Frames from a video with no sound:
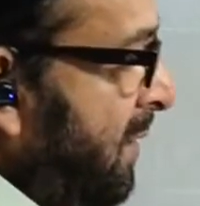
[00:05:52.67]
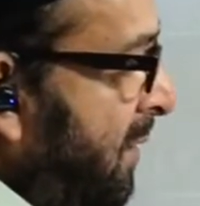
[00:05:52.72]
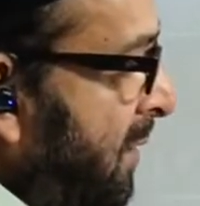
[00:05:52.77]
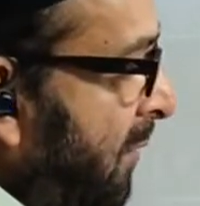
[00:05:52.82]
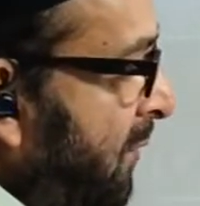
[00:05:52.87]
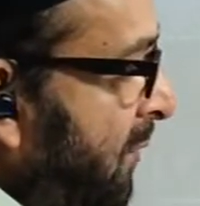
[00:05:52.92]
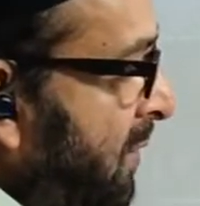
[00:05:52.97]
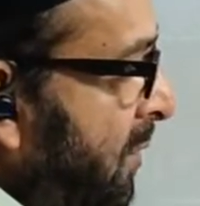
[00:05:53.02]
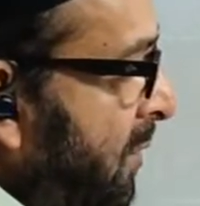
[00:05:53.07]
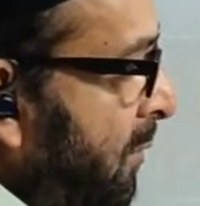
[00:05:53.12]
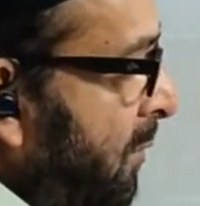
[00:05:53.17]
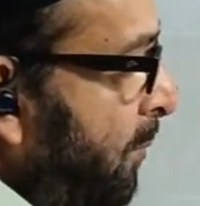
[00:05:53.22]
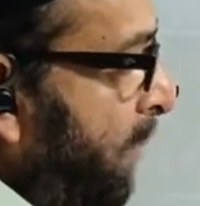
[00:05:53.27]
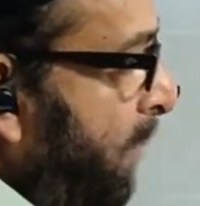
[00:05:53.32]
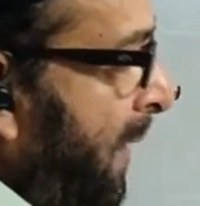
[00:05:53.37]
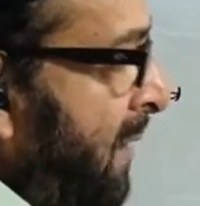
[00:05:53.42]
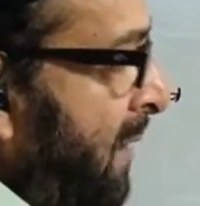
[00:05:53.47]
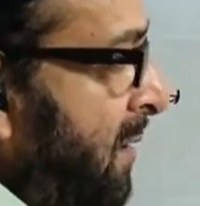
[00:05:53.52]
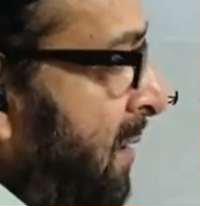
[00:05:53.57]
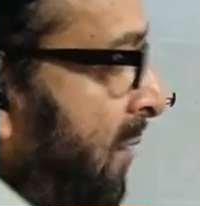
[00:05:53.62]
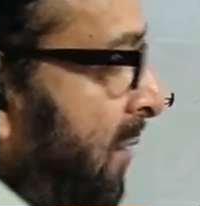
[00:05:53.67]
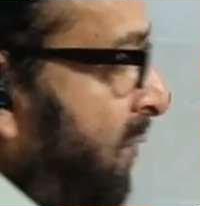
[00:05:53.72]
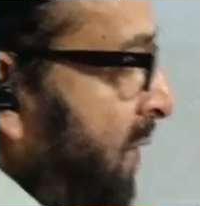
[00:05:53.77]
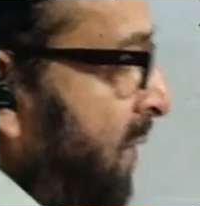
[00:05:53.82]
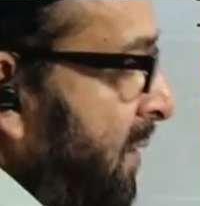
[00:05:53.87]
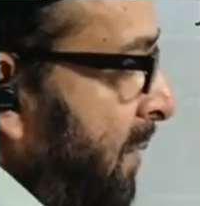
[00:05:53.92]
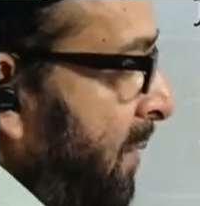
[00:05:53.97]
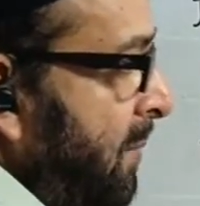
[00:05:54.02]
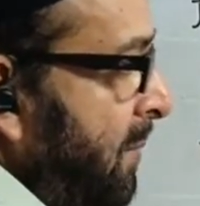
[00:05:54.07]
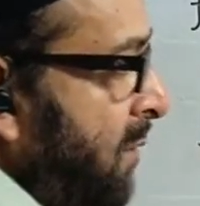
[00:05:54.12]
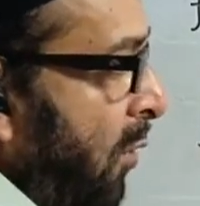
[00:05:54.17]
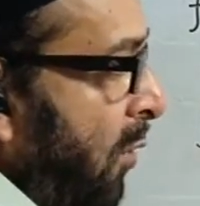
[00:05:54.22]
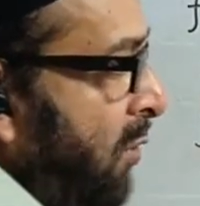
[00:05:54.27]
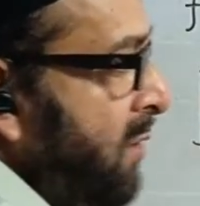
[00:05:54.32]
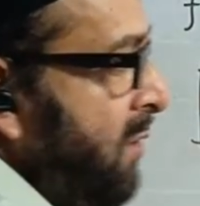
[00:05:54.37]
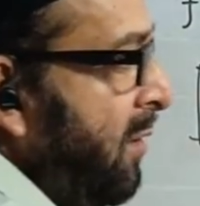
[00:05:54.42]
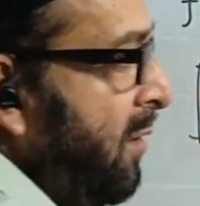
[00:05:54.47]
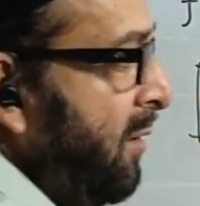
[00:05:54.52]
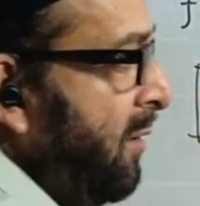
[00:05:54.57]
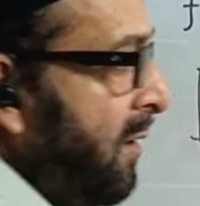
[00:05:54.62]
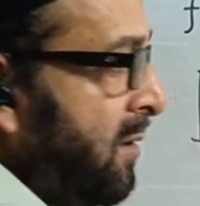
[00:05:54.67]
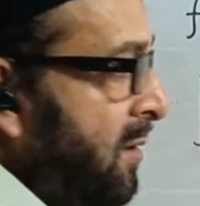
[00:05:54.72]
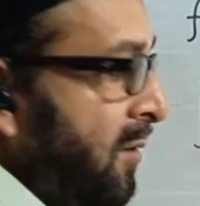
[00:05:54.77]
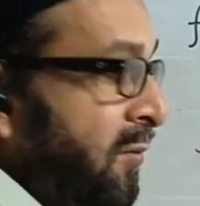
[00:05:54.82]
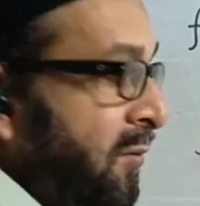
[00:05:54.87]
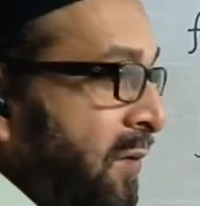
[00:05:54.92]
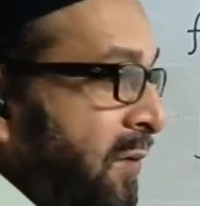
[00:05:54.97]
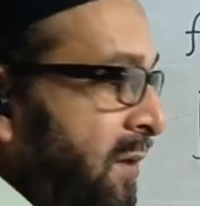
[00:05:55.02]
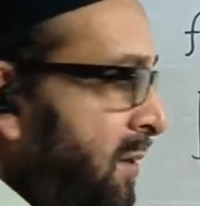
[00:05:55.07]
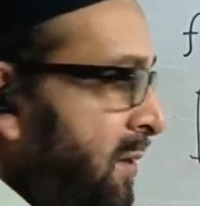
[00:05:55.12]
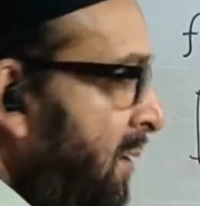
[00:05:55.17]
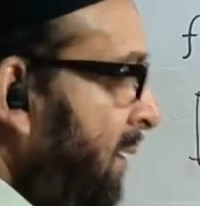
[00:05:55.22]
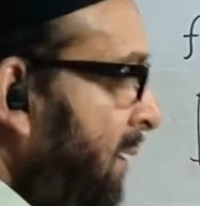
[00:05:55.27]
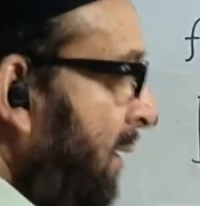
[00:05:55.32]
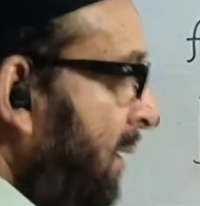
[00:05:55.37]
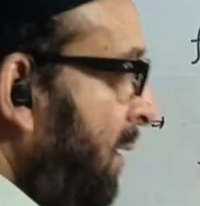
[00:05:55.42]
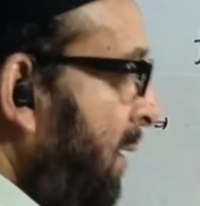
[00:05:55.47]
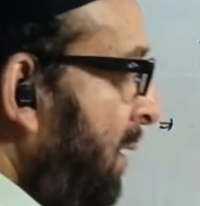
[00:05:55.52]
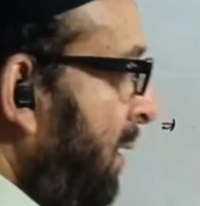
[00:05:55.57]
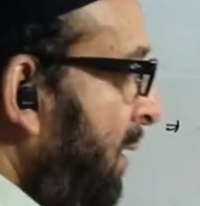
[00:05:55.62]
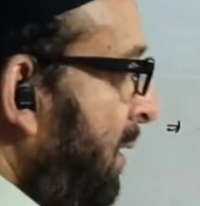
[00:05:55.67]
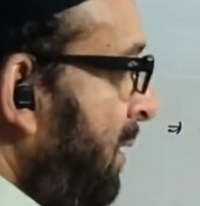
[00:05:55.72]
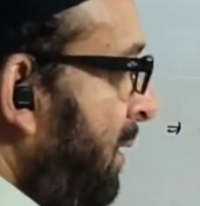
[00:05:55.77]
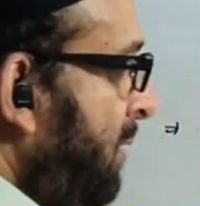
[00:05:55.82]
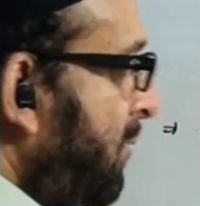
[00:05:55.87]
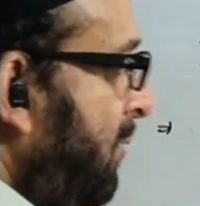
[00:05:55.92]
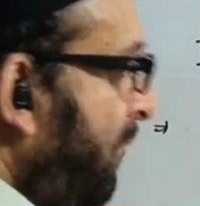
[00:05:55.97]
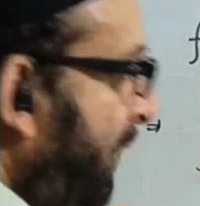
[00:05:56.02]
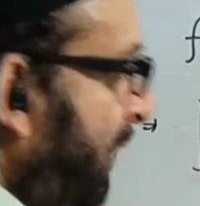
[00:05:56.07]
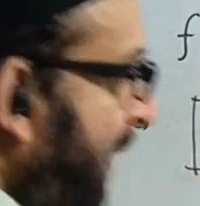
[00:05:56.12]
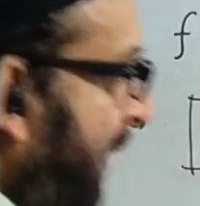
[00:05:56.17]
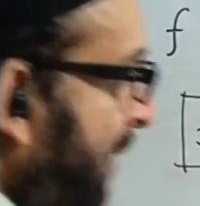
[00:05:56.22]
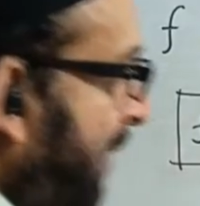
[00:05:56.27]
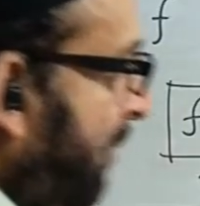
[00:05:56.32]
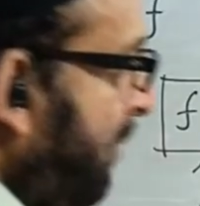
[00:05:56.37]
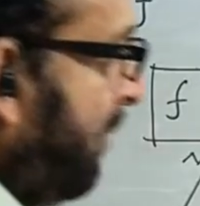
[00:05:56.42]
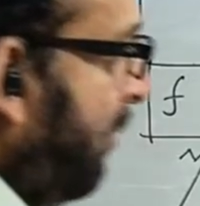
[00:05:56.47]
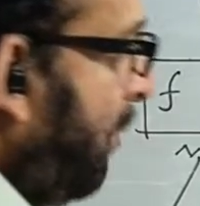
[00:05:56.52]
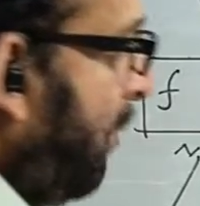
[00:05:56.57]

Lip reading: is the surface, plane surface, that is horizontal surface. So weight of